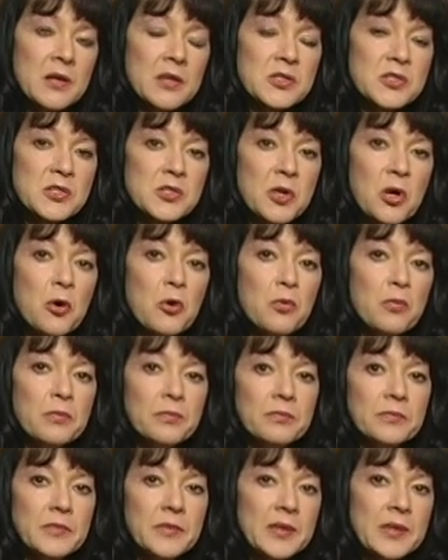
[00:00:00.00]
So,
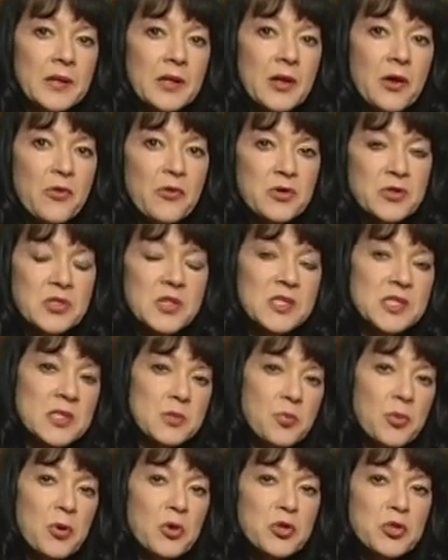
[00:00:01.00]
you know, there's a
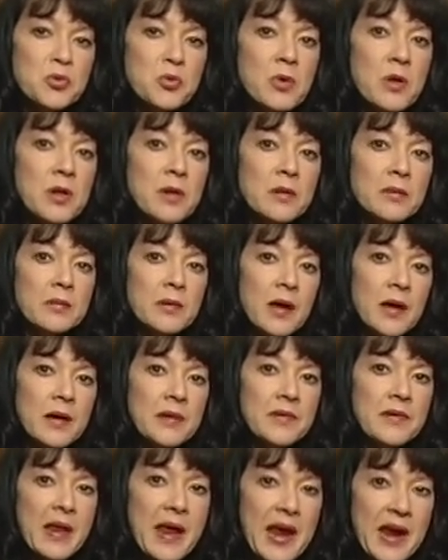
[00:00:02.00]
spiritual,
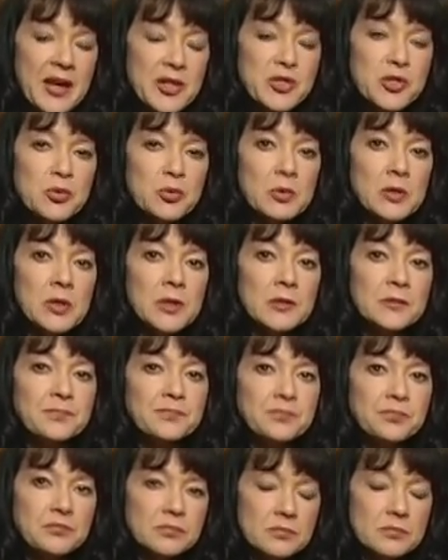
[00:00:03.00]
natural
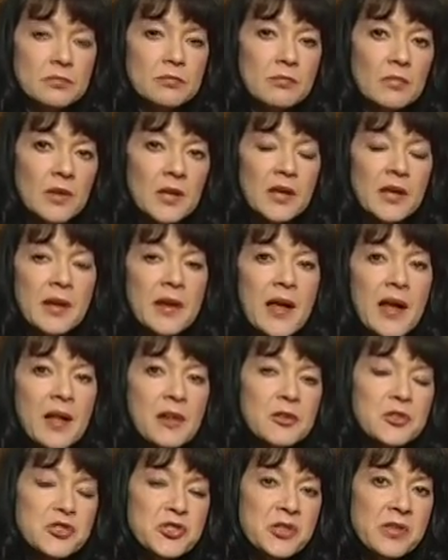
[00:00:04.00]

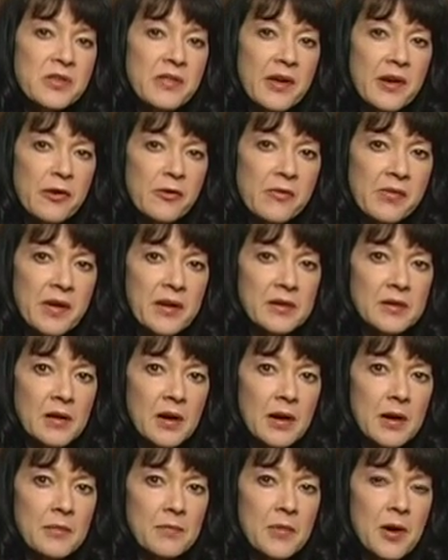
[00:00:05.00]
analogy there that
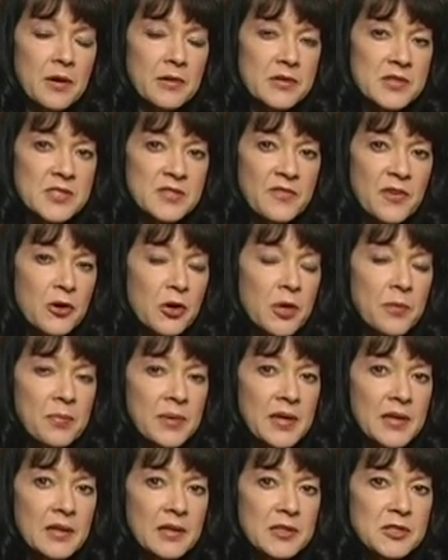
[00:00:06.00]
is very
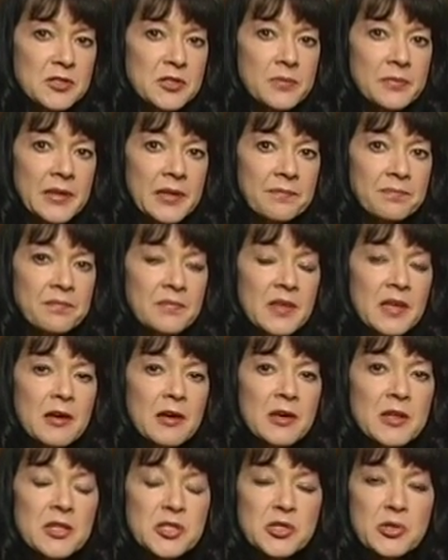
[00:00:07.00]
appealing to me.
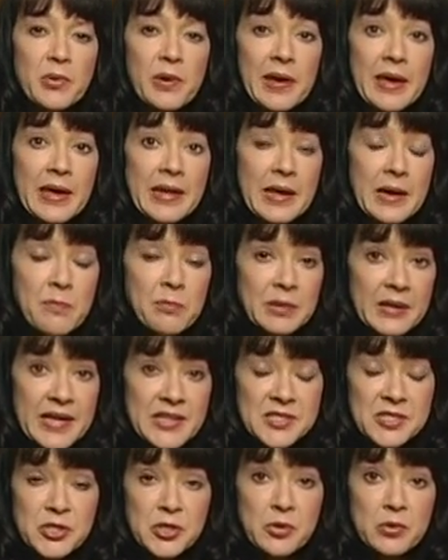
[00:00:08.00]
So again, I
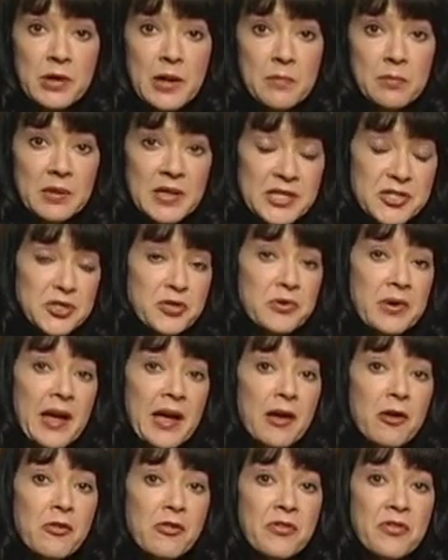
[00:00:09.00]
bless you. I bless your
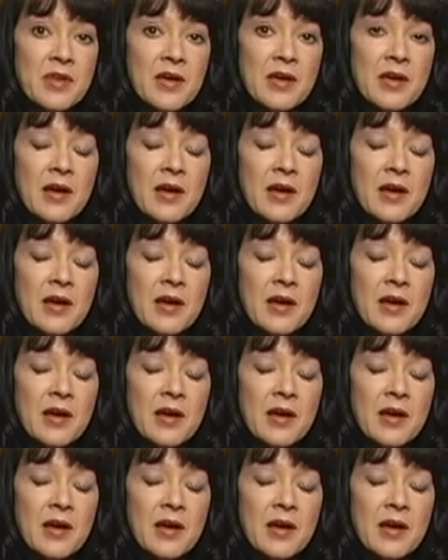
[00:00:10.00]
health.